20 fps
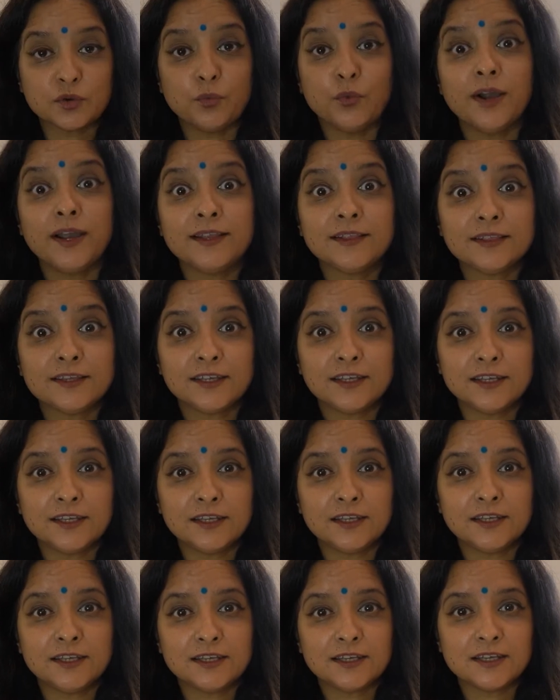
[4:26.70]
While
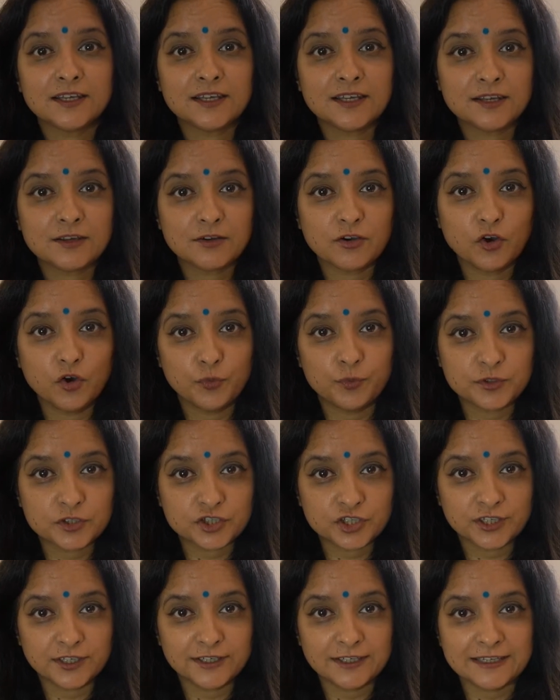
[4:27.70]
the
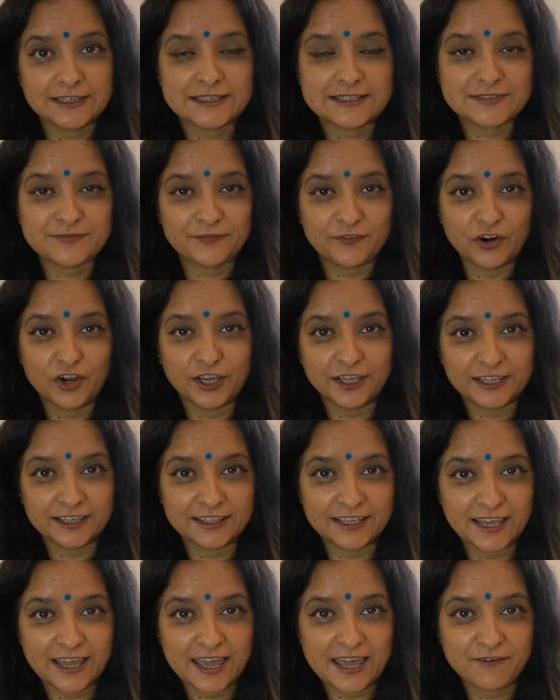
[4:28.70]
aubergine is frying in
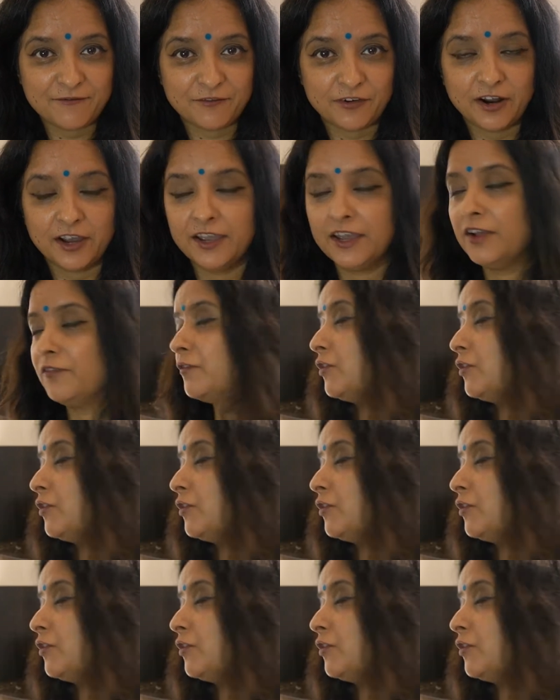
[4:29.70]
the air fryer, I've